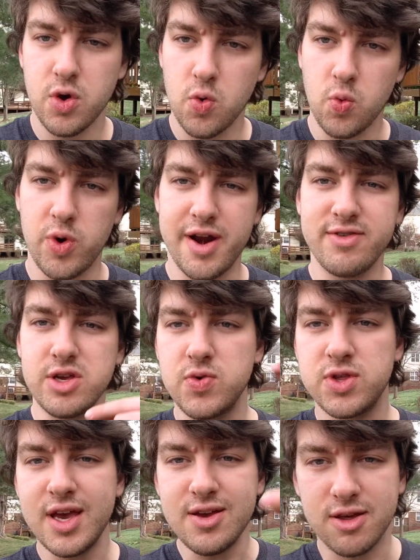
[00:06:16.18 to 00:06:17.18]
whenever you
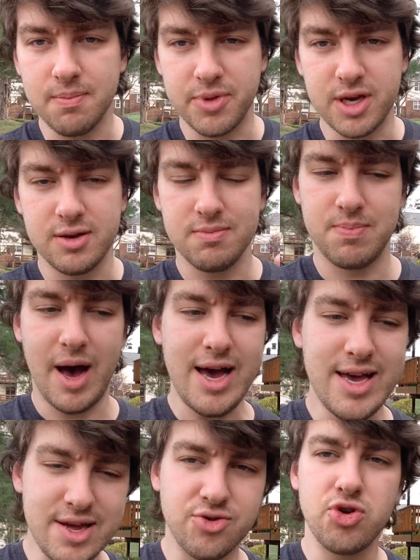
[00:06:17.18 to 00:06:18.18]
say something by
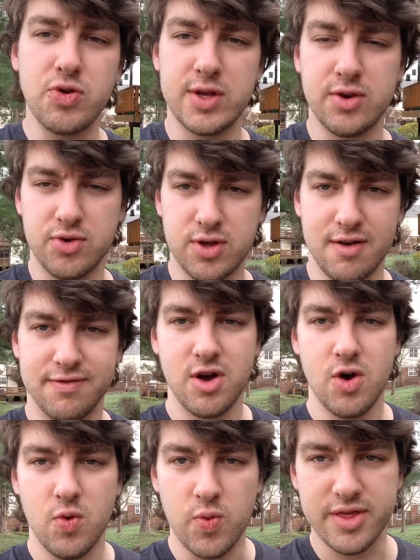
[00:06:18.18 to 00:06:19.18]
introducing yourself
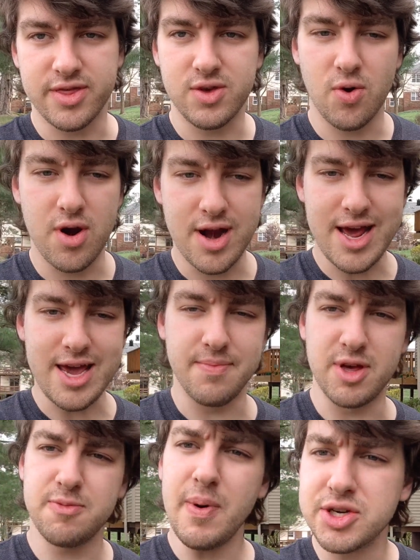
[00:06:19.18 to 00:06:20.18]
with your name,
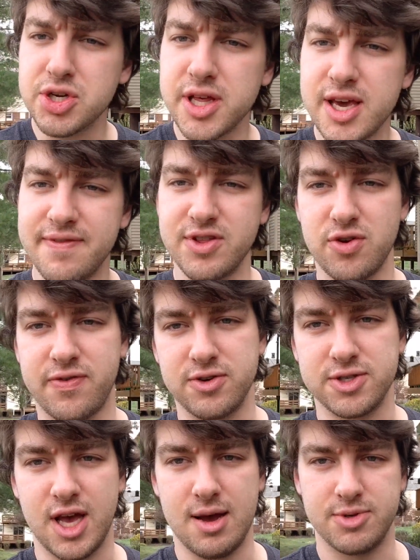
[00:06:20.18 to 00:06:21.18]
especially if it's your
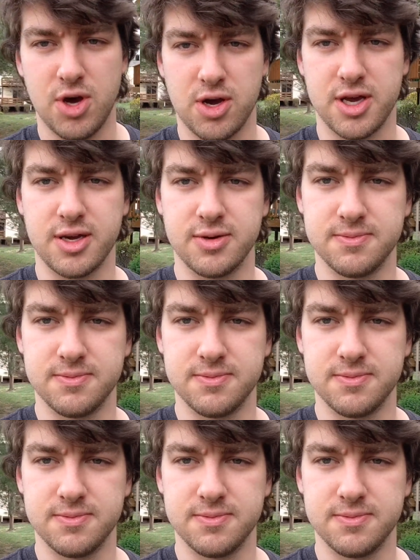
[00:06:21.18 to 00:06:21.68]
first time talking.